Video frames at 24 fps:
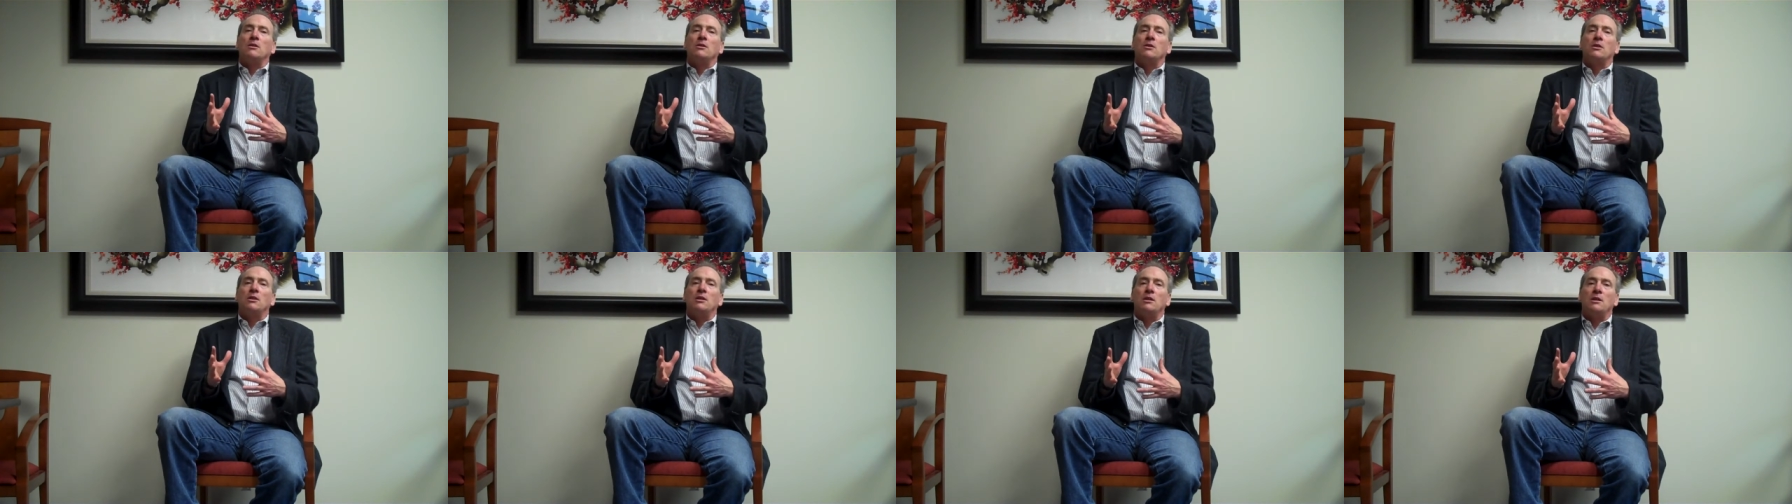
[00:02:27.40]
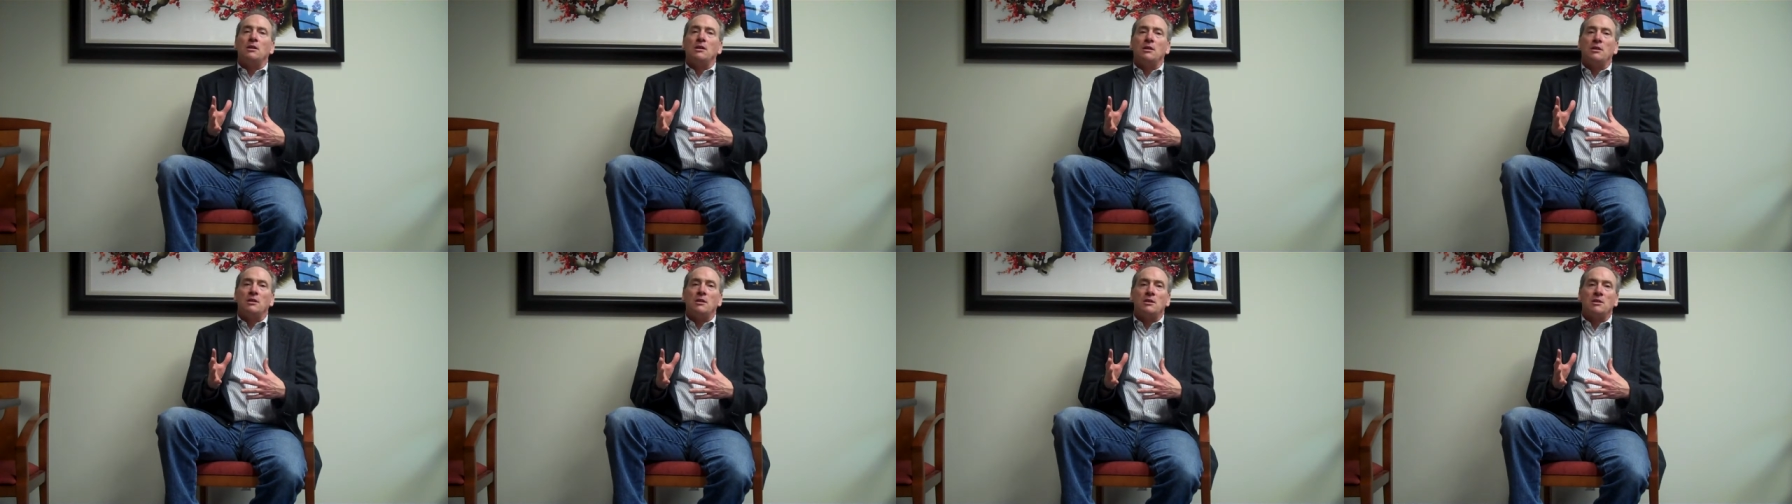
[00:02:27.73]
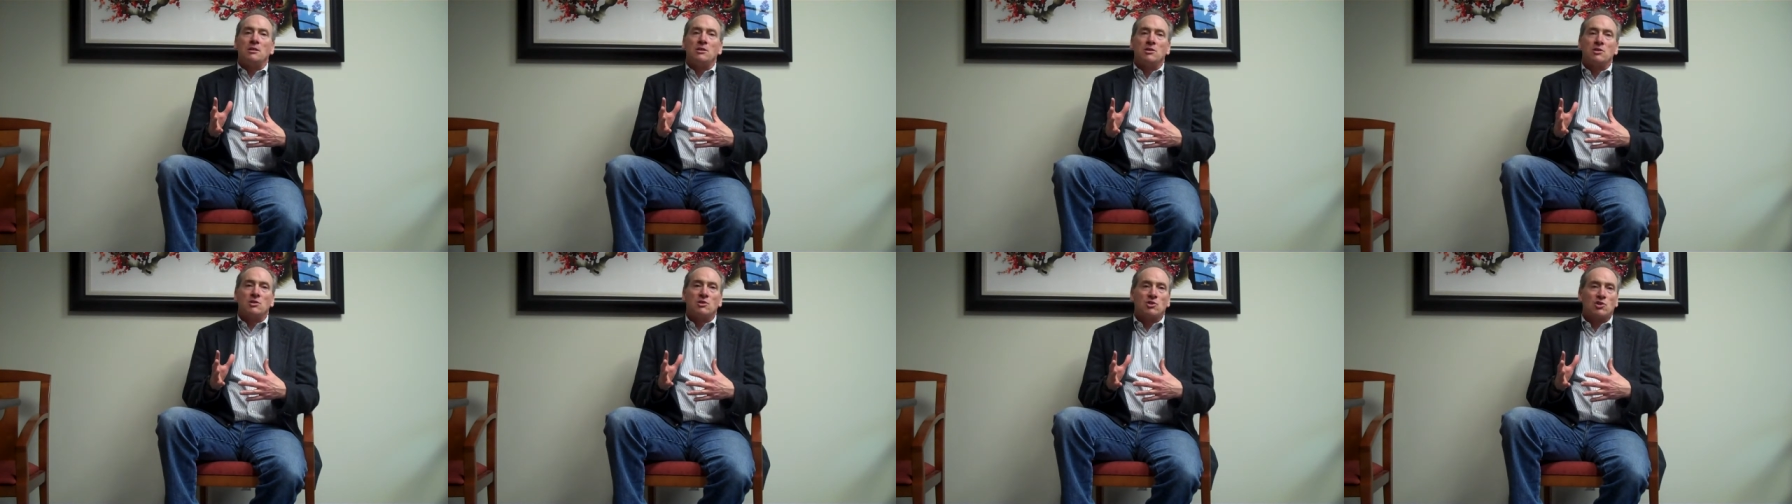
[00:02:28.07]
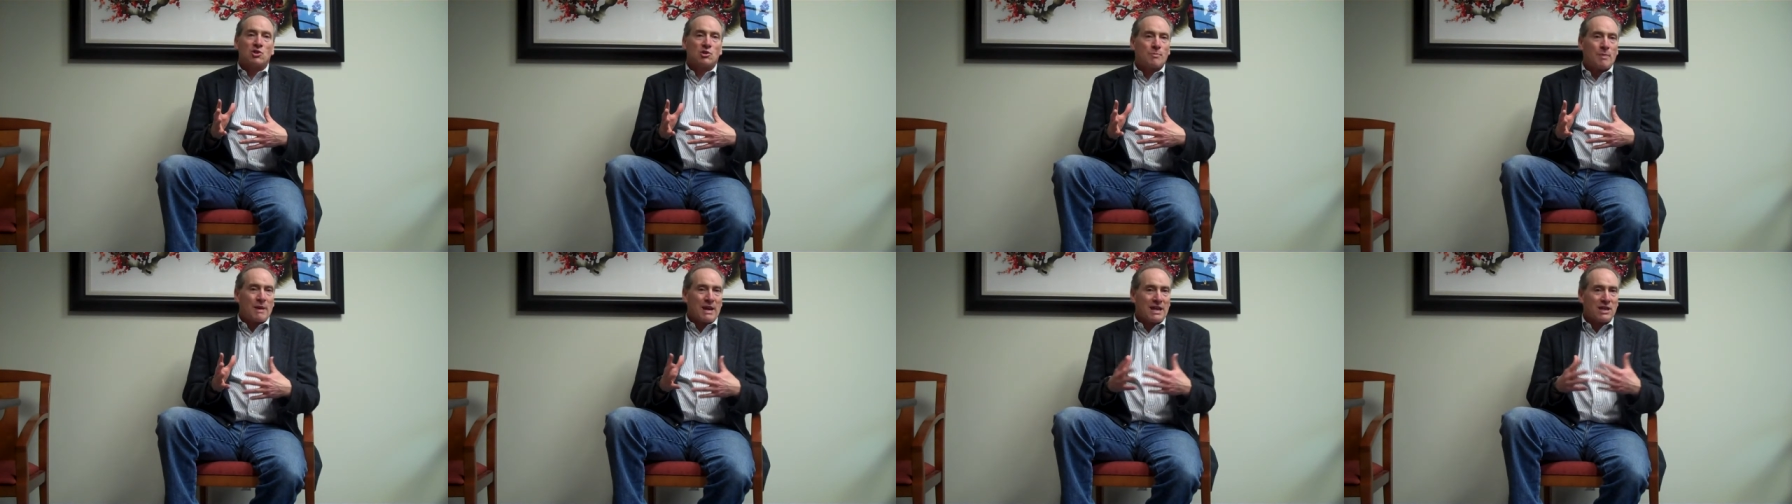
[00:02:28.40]
the
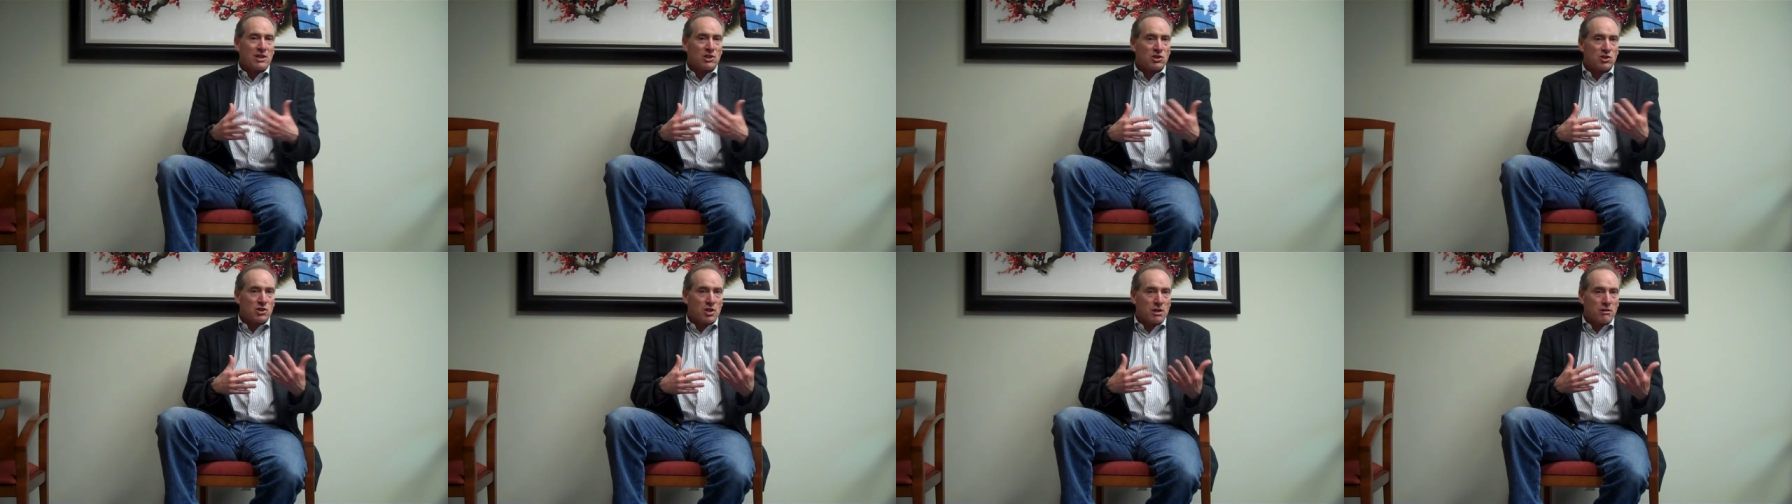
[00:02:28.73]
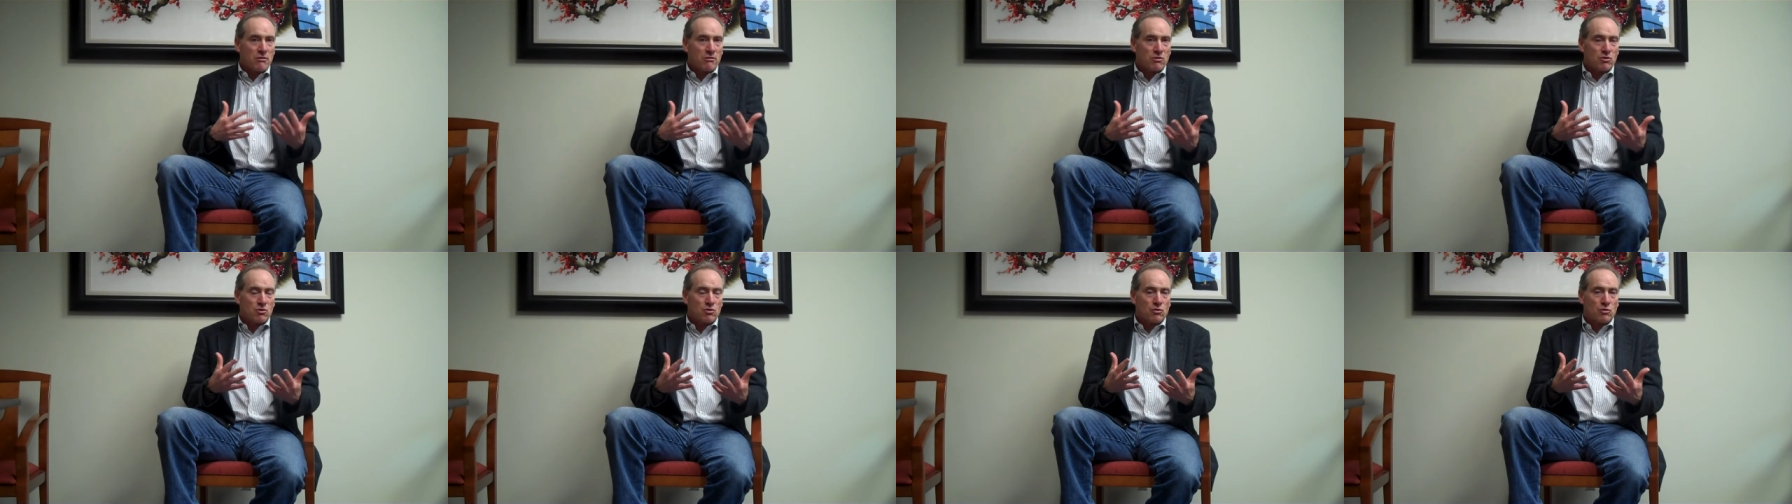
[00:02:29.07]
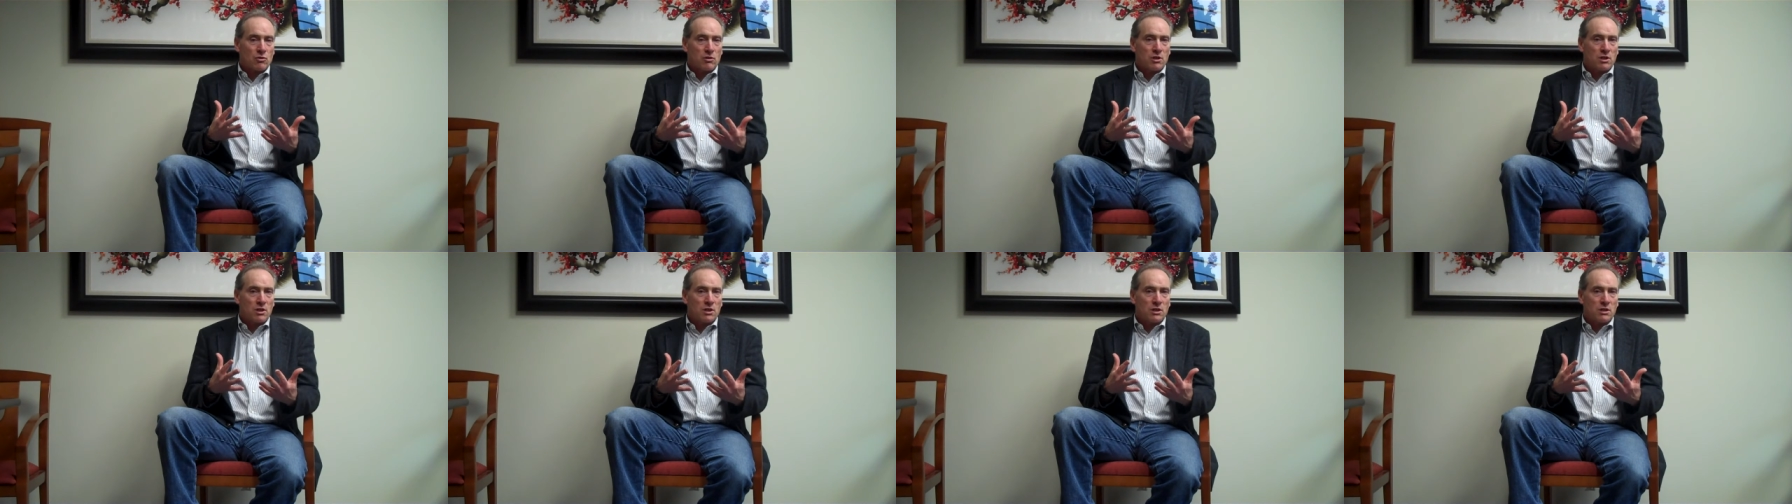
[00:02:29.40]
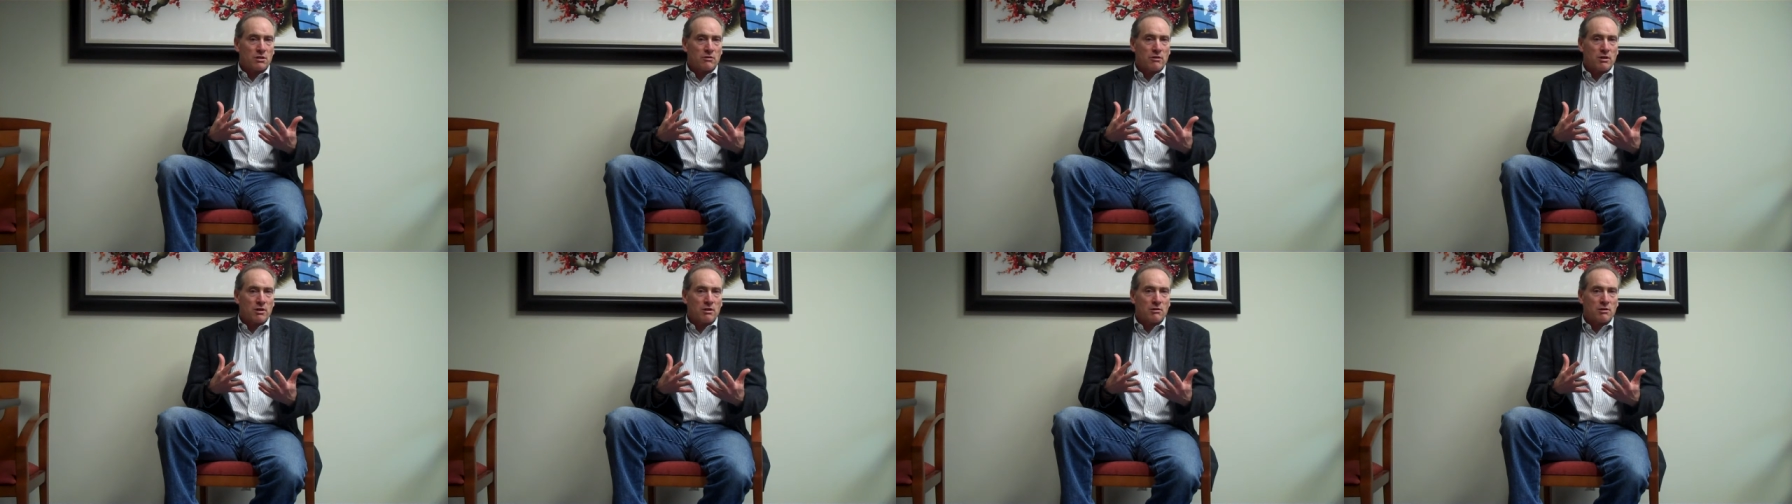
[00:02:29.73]
Spanish territory in the
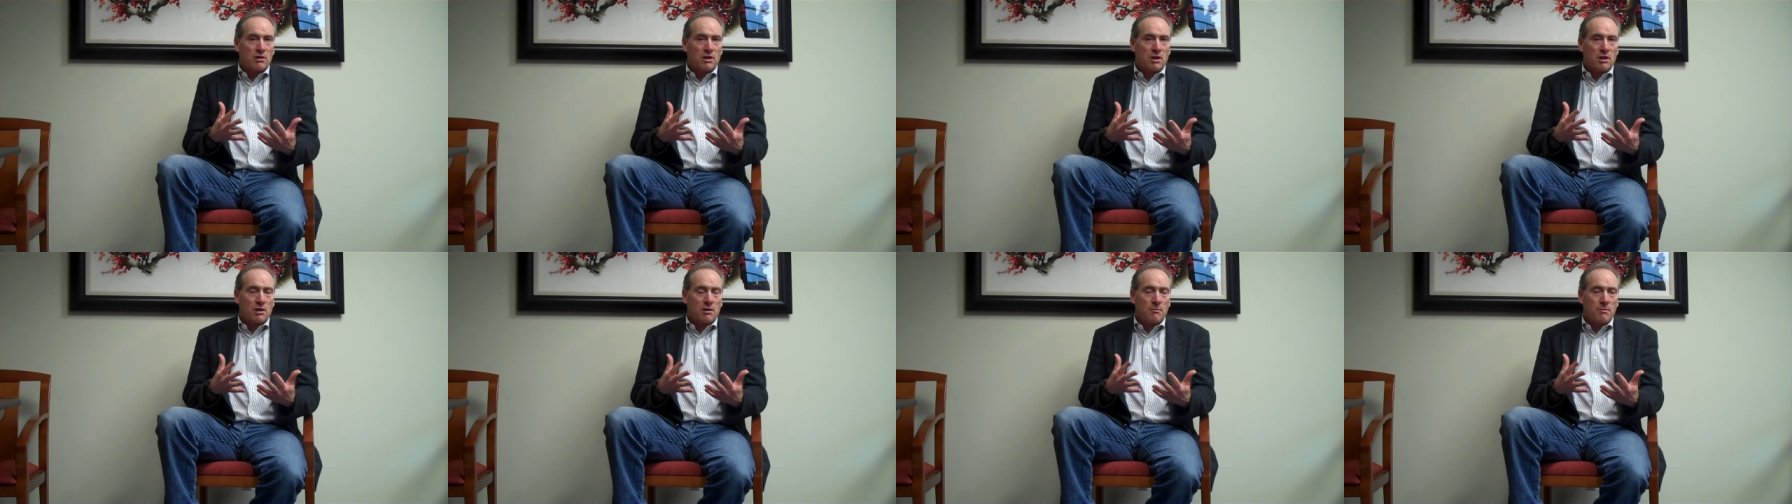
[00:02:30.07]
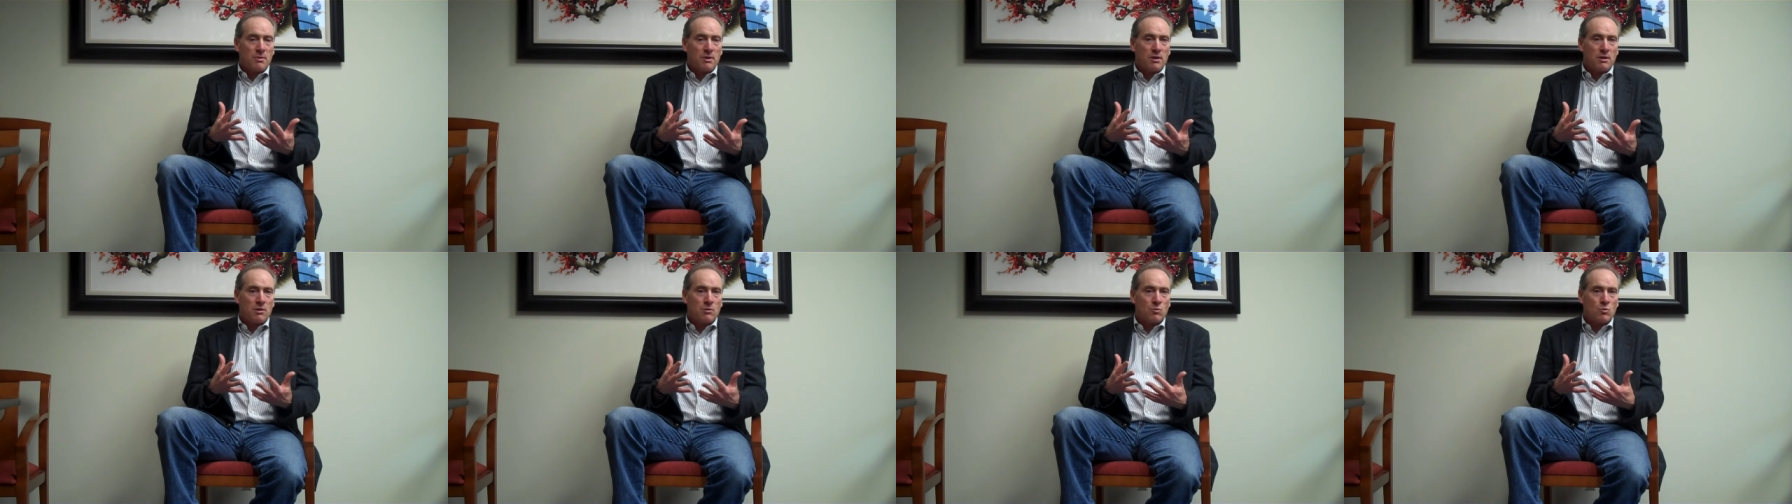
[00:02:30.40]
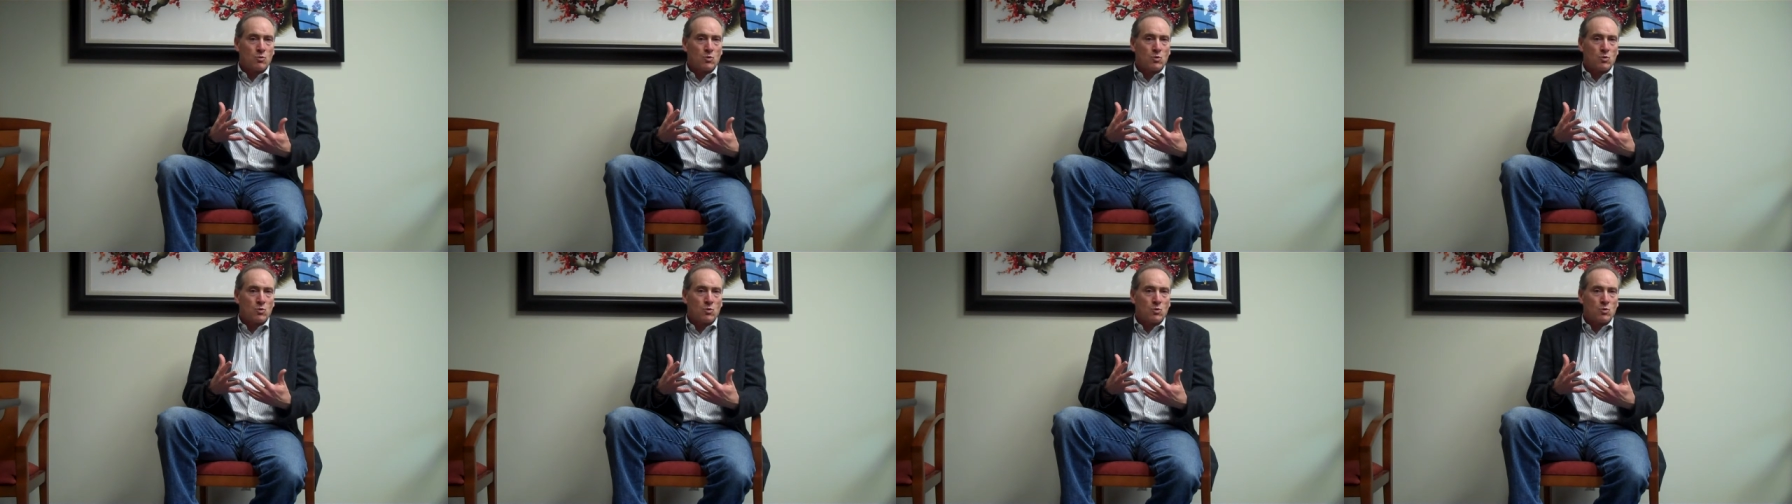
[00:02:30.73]
greater Caribbean